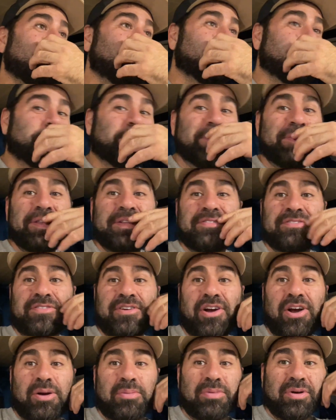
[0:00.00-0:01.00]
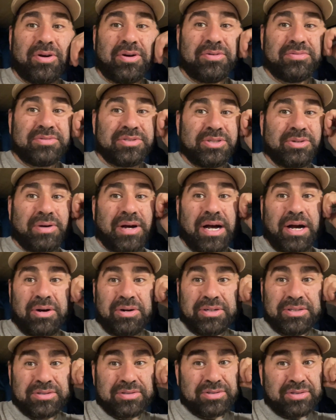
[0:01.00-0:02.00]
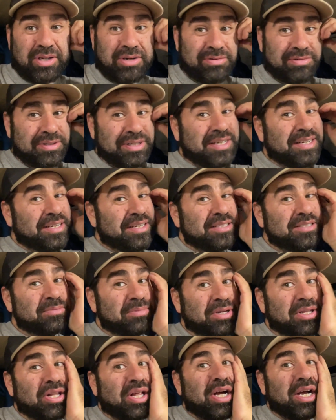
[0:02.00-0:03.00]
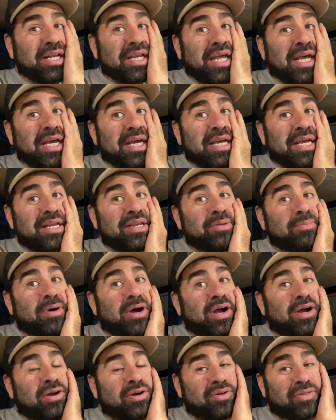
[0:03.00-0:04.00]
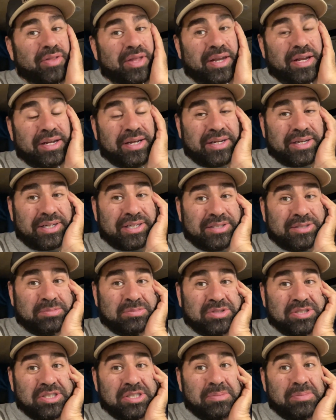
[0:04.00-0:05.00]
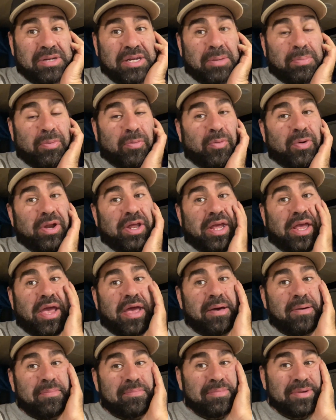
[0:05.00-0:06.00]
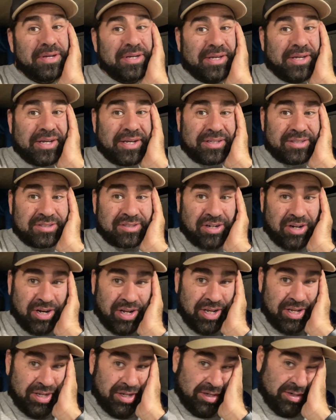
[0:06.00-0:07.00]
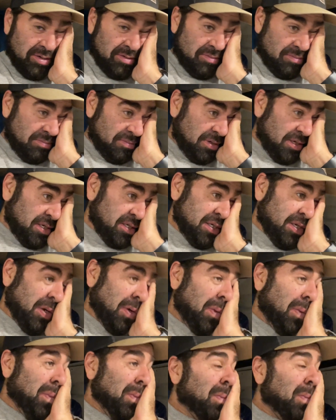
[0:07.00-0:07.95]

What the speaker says: from Scarborough 2 hours. So it's going to be a long day again tomorrow. Then I got to get some sleep, get up at 1 a.m., and start hiking at 2.